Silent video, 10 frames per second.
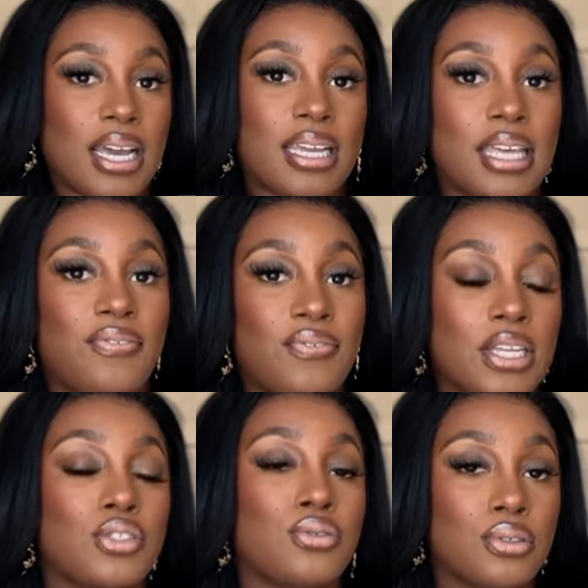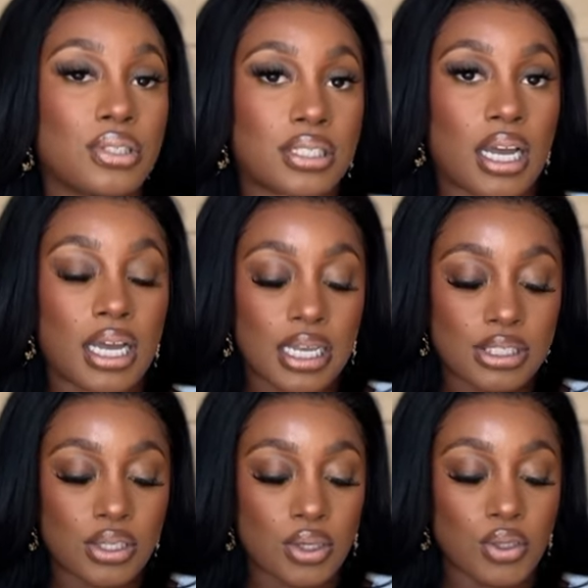like they fit true to
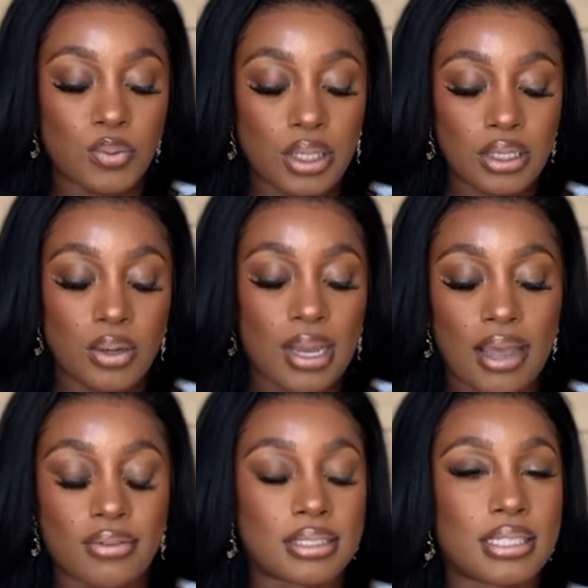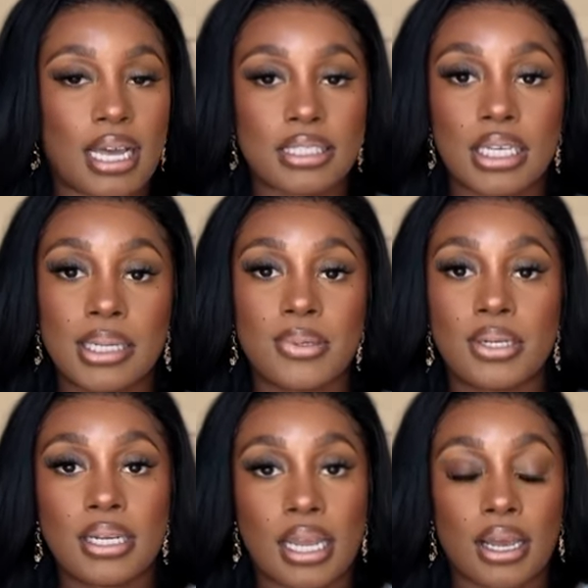size, so you really don't have to size up
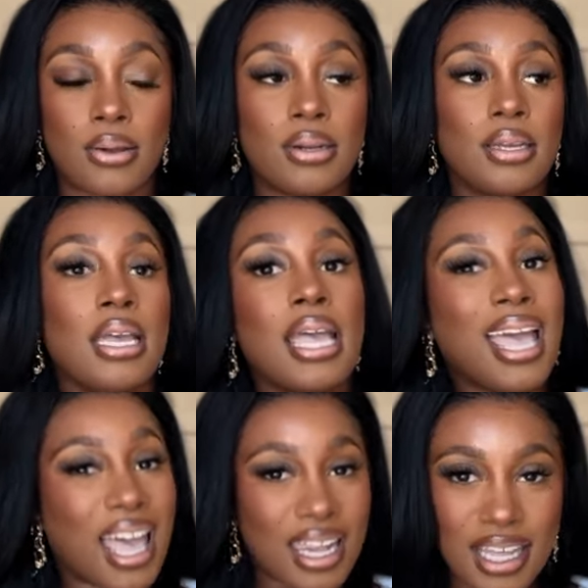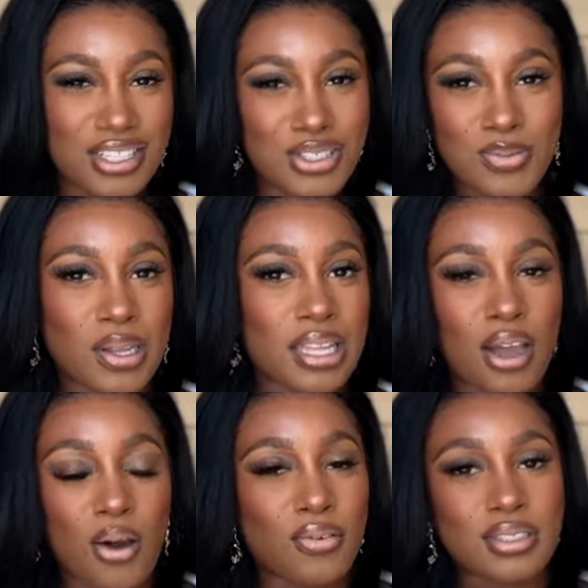or down unless you want
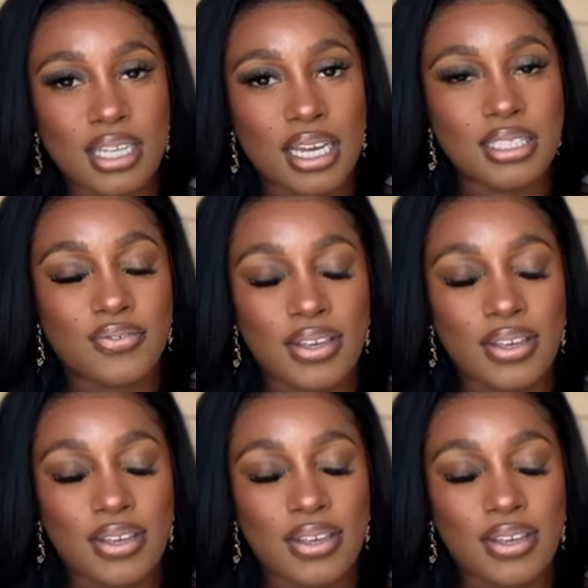that oversized